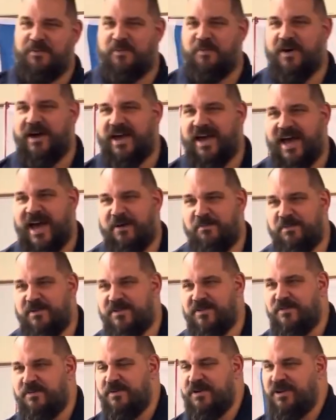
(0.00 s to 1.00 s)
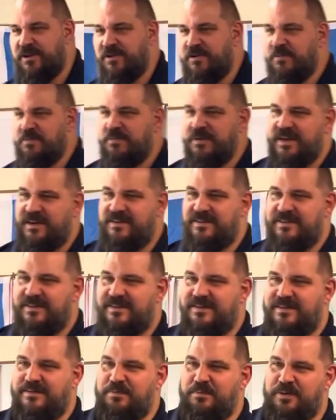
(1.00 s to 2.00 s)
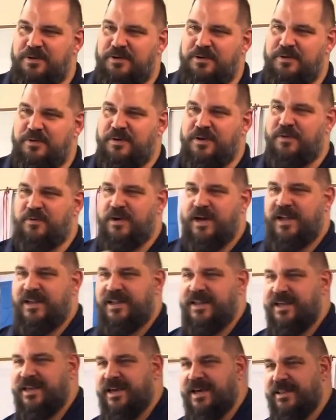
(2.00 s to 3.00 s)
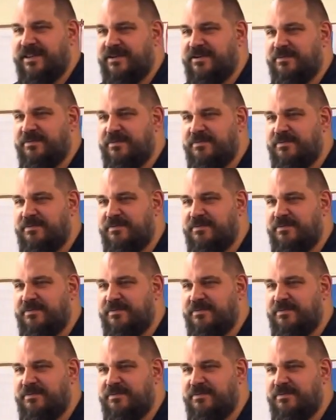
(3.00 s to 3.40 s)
what happens when you mix blue and red together?